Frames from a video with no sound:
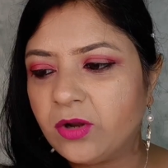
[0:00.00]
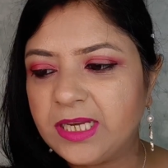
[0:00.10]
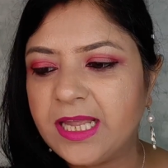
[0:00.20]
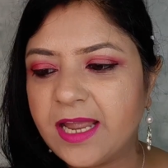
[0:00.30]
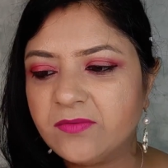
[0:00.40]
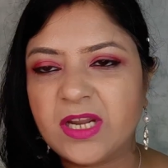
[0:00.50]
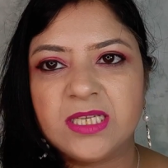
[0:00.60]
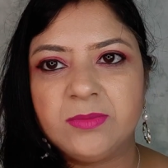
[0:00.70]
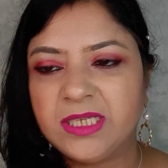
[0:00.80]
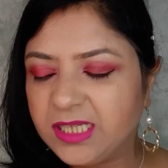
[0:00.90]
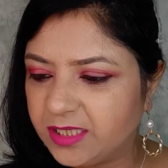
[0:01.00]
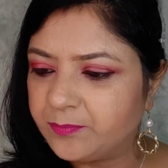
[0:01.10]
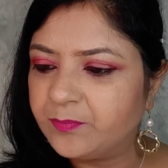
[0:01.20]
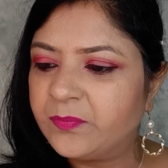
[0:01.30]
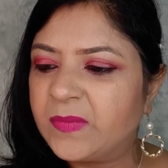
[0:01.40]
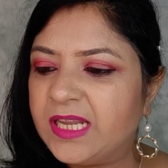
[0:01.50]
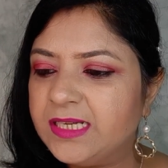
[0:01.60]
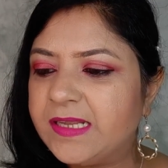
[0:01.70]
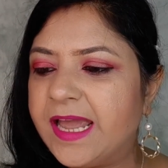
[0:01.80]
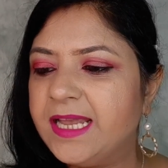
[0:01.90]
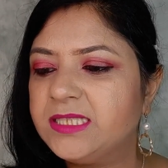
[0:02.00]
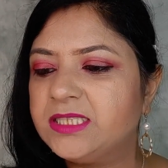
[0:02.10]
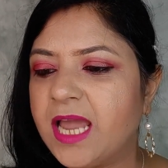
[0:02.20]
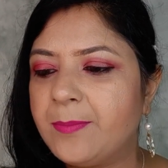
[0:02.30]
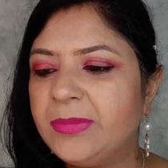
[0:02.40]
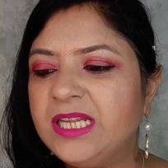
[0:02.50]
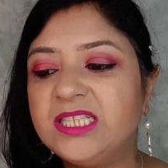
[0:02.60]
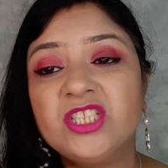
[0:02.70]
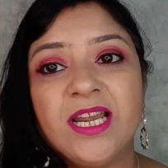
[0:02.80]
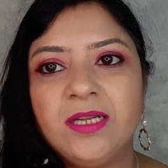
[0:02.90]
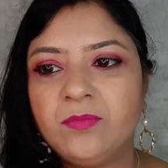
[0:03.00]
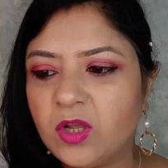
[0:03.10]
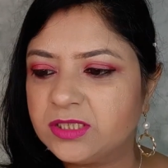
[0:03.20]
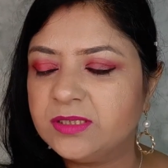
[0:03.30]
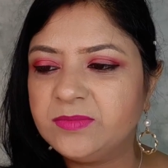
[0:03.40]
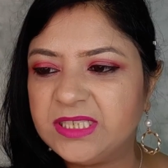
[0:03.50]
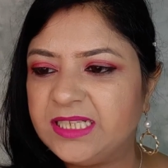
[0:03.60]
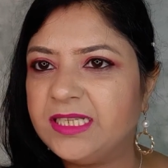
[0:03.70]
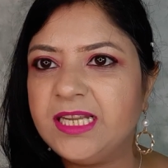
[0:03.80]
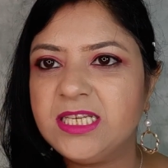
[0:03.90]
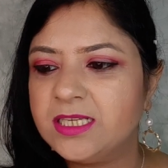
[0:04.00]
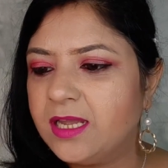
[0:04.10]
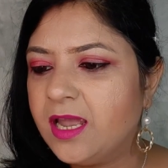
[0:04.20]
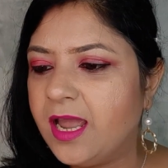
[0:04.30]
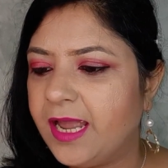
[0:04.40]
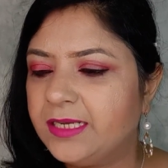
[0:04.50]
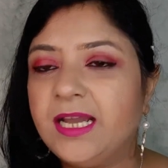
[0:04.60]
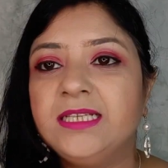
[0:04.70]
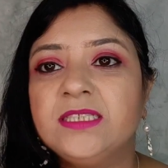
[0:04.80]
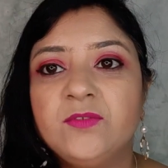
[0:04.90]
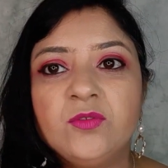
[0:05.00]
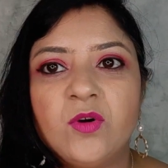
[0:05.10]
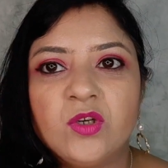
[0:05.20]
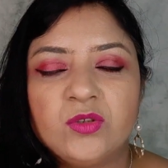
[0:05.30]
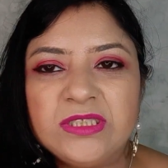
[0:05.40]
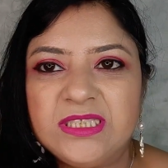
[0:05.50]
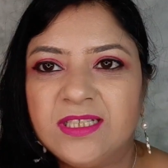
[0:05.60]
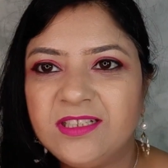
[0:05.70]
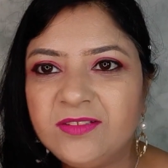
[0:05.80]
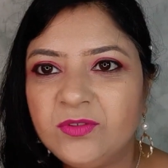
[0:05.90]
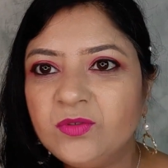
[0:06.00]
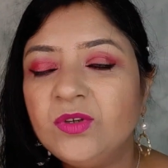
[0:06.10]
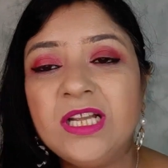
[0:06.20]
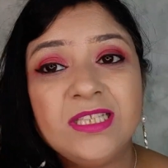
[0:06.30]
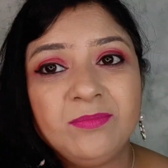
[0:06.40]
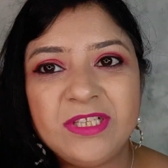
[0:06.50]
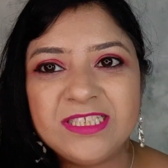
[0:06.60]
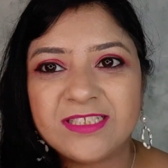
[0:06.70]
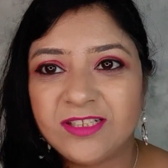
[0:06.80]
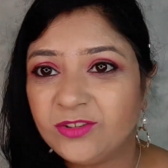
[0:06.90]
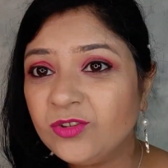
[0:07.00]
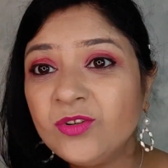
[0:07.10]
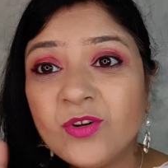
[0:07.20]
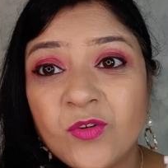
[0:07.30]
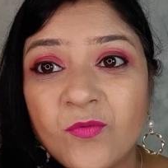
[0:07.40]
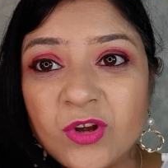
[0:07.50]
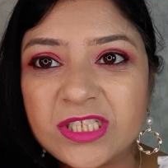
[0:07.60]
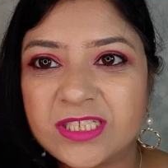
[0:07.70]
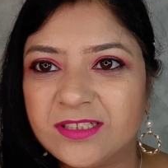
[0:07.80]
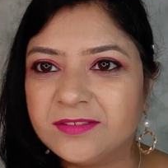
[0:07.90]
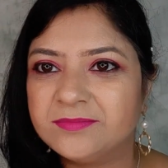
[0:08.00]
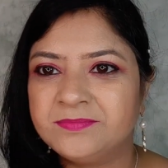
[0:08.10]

oil and vitamin E. It has Japanese cherry blossoms in it, and guys, if you want to see the review then please continue watching.